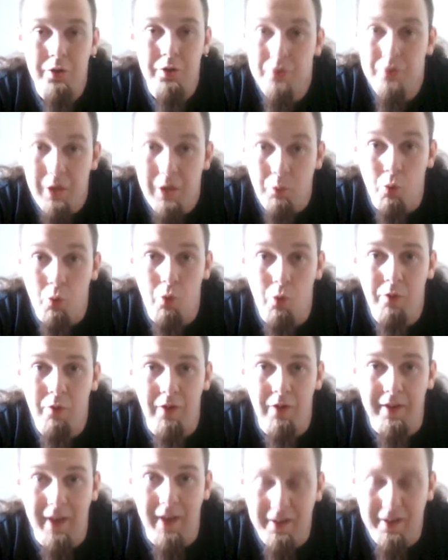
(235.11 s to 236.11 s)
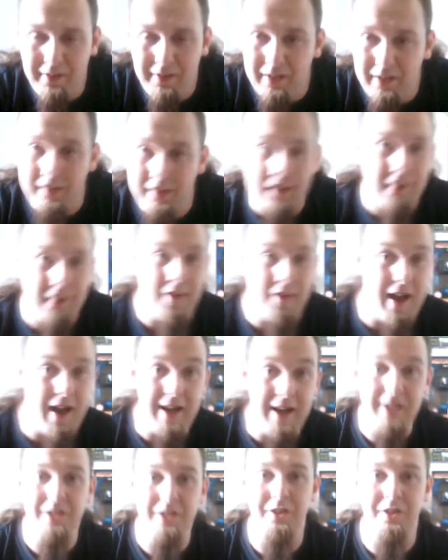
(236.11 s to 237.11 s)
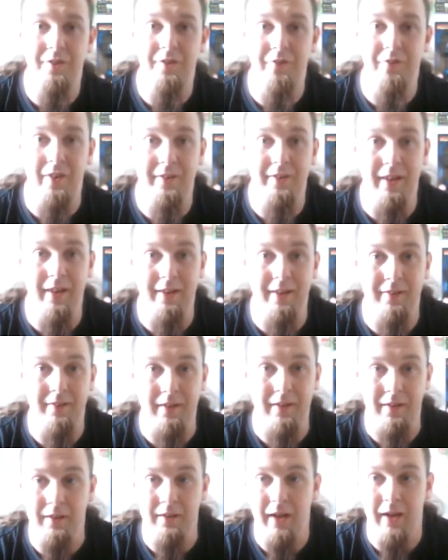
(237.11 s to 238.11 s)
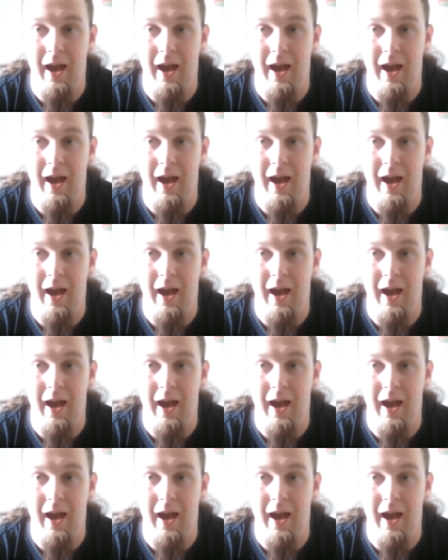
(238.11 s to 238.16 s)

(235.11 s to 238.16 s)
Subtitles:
they work fantastically. They've aged fantastically,